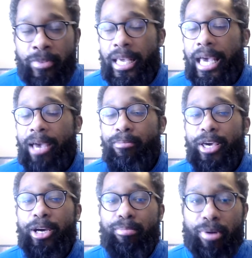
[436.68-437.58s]
and
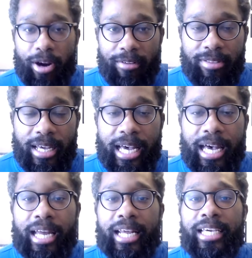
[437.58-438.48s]
being a part of
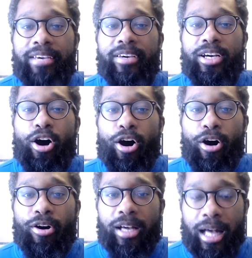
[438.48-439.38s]
that and giving
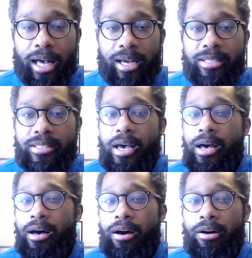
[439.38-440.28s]
all kinds
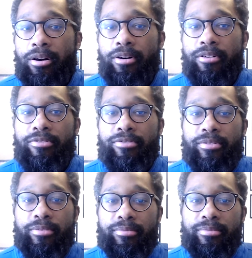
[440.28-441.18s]
of,
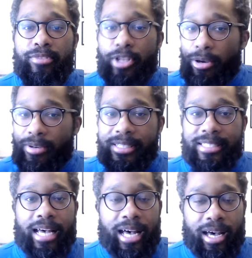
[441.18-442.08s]
you know,
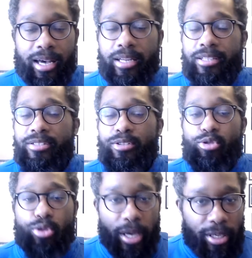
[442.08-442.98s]
designs
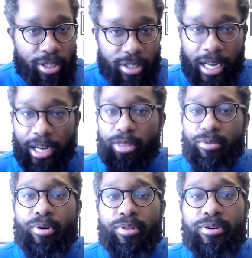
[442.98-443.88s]
and just kind of
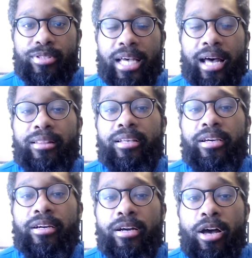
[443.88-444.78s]
throw those out
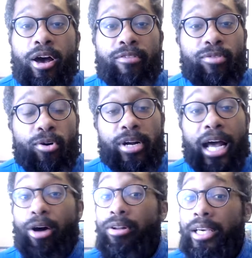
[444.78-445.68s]
there for
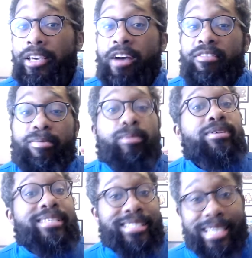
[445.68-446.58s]
not only for people
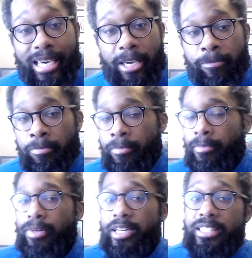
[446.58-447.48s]
to see,
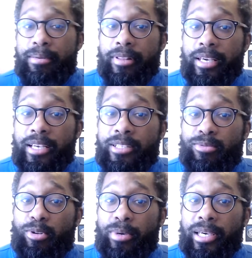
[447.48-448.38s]
but some of these
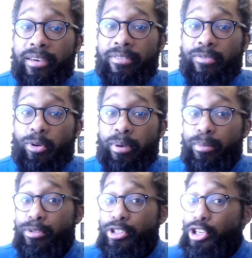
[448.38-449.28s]
will be for
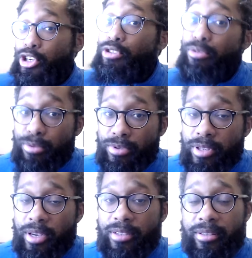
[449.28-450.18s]
people to
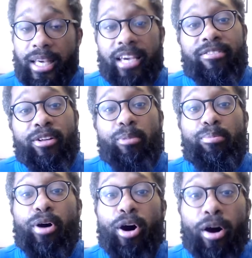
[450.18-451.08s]
use so they can feel a
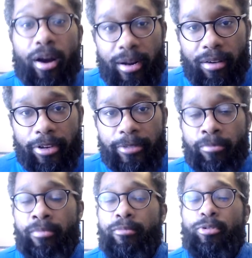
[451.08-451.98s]
part of it.
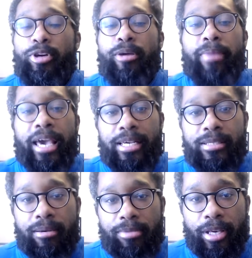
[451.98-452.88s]
But when you're making
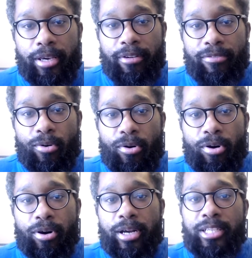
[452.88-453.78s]
something
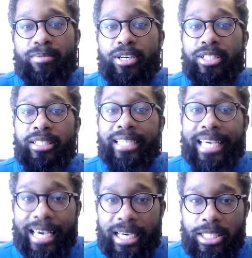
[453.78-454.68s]
for a special
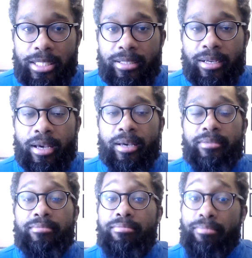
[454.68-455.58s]
occasion,
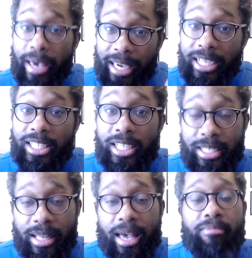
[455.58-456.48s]
make it
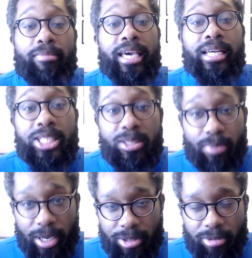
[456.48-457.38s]
just that. Make it
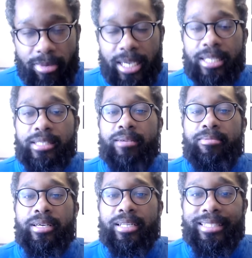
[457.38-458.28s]
special. Make it
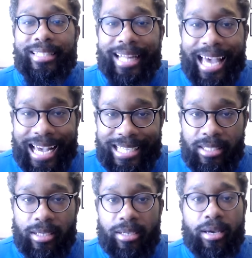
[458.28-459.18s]
something that's
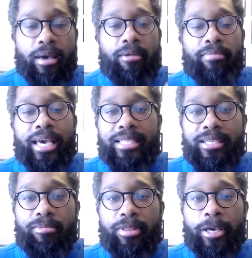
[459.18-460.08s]
lasting. Make
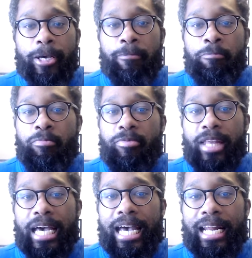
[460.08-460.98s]
something
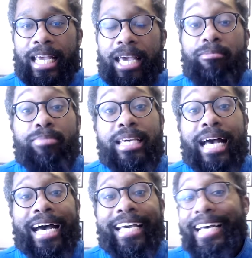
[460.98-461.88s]
that can be
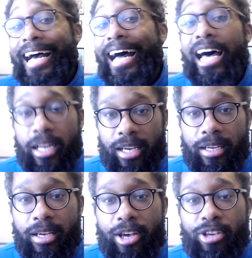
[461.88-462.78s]

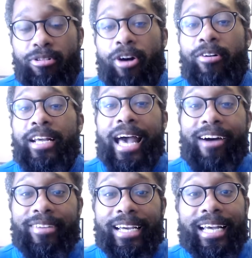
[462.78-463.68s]
iconic. You already
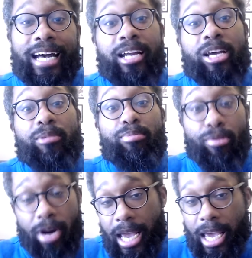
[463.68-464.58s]
have an iconic
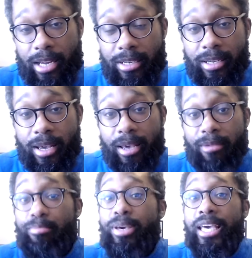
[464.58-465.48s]
brand
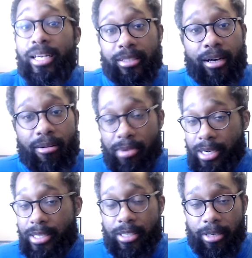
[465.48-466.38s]
being Tau
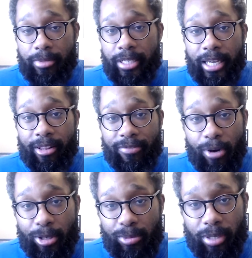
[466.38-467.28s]
Beta Sigma in the
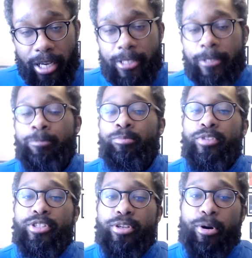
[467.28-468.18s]
first place.
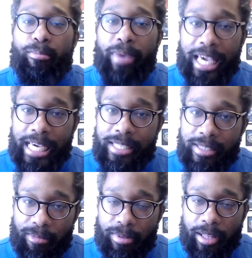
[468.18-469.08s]
So making
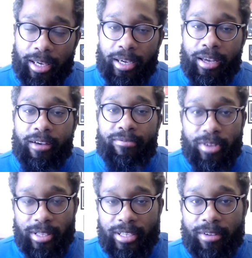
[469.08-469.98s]
something
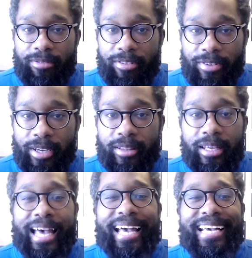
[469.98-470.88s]
for the 75th
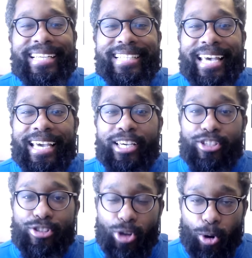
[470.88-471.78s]
as a
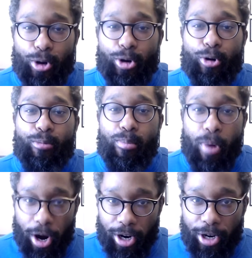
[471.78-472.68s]
historical
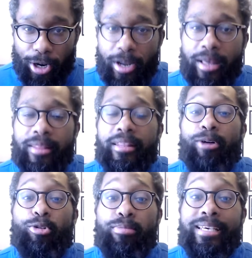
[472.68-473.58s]
marker that
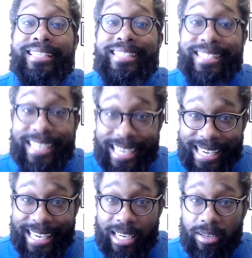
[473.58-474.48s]
will be
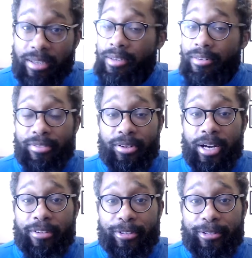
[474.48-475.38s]
seen forever.